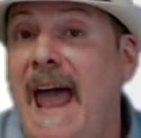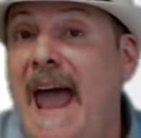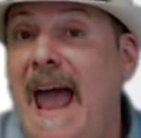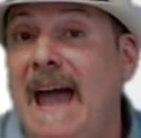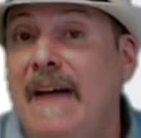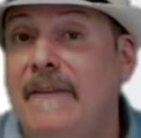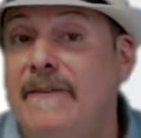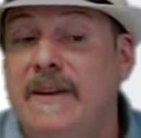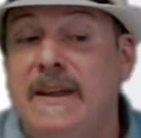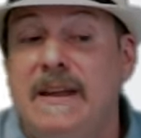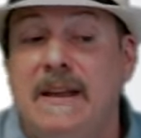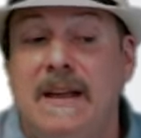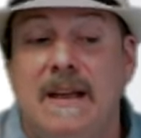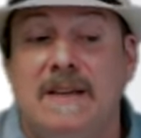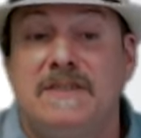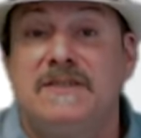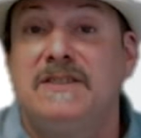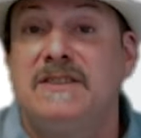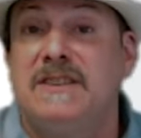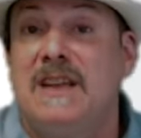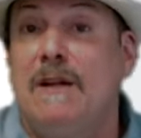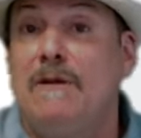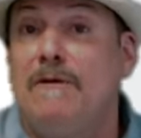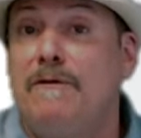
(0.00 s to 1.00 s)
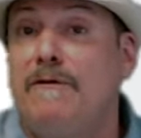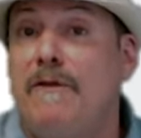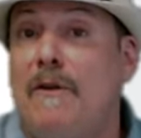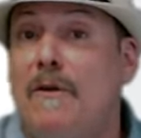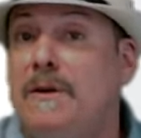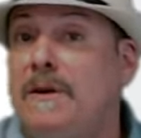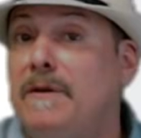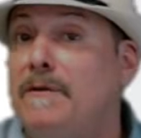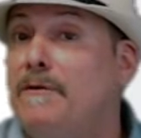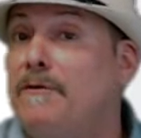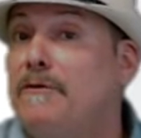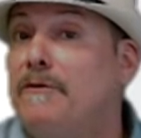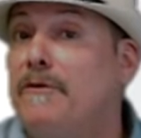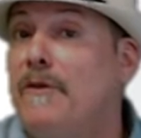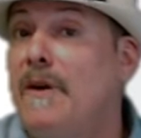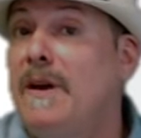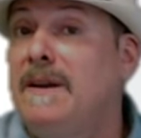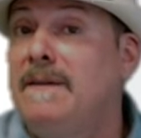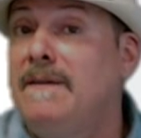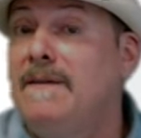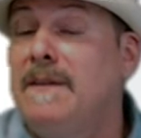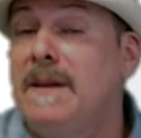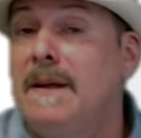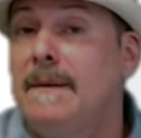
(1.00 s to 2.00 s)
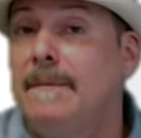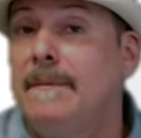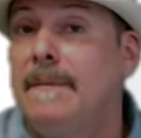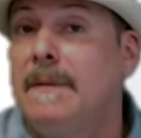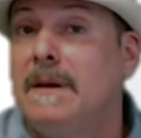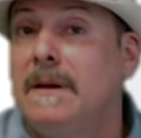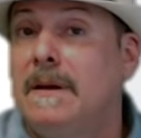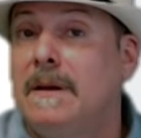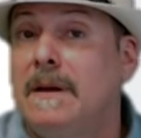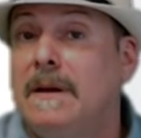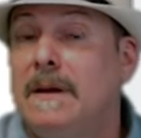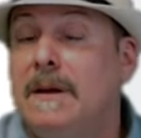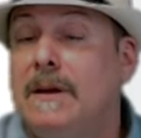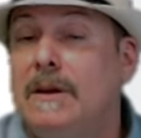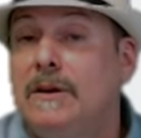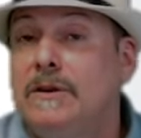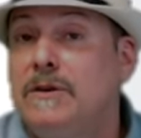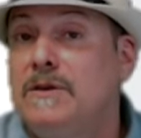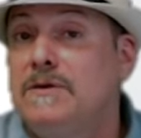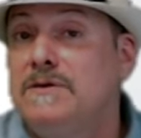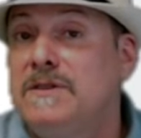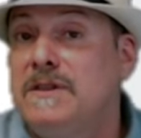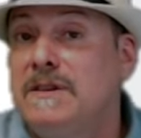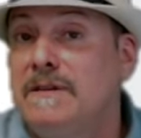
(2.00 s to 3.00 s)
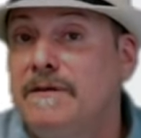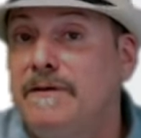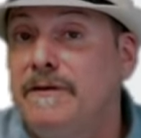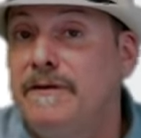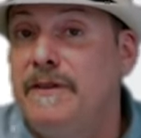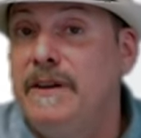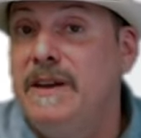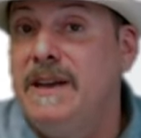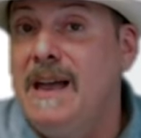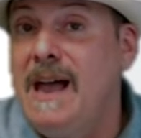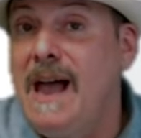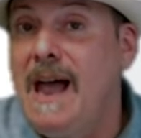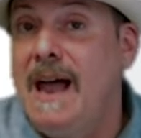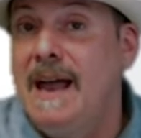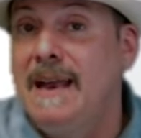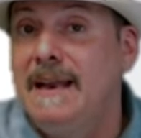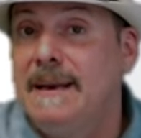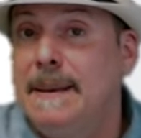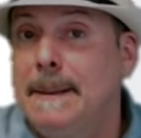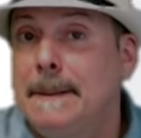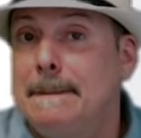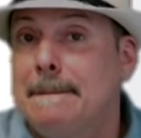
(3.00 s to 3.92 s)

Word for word: having a cell phone in front of them using fiat.